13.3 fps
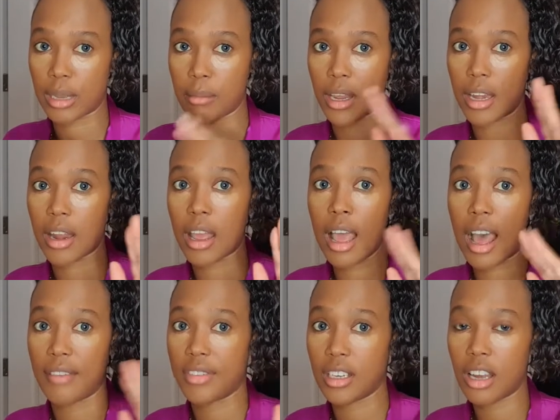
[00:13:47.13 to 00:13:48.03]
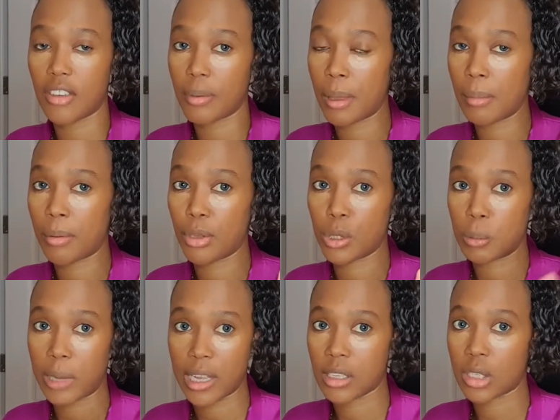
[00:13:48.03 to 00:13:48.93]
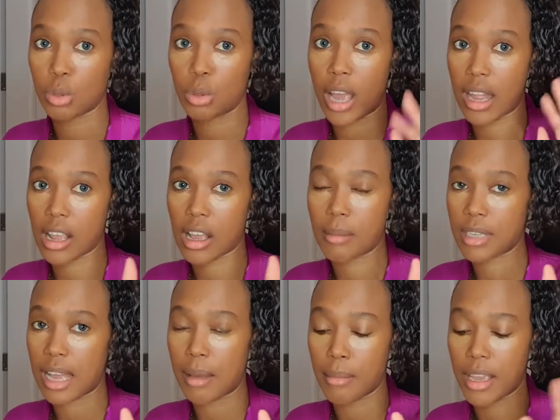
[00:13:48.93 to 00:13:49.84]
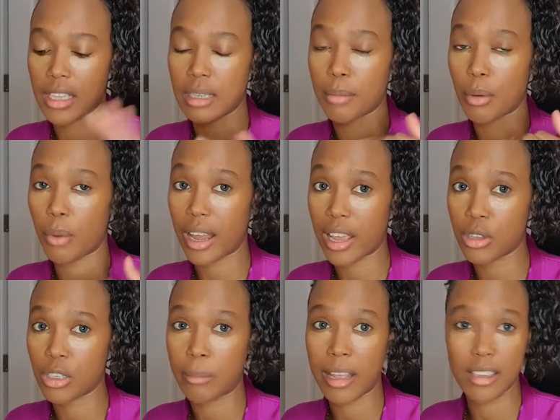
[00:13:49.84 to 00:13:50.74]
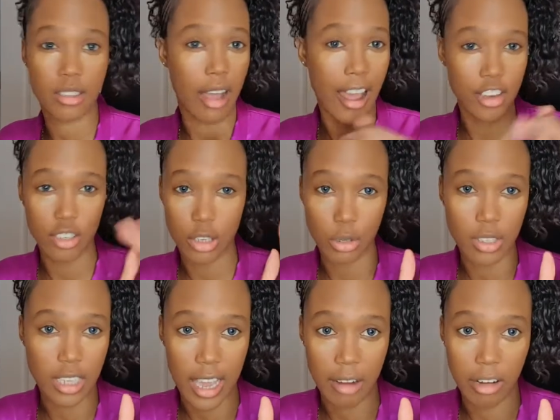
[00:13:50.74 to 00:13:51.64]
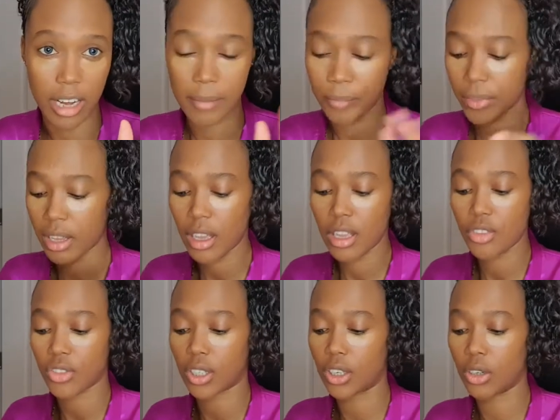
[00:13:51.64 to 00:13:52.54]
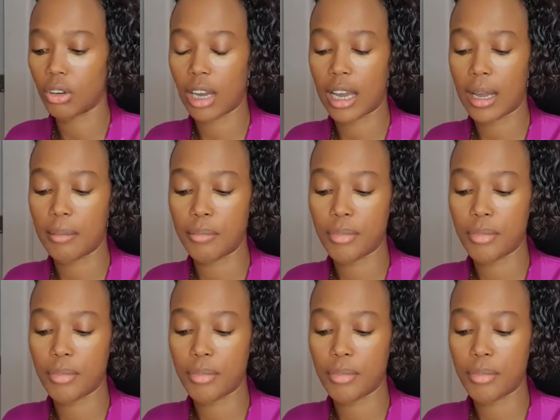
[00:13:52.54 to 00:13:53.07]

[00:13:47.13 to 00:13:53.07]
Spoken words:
I mean, I've seen other people use pencil and it comes out amazing, but when I use a pencil, I just look scary. So I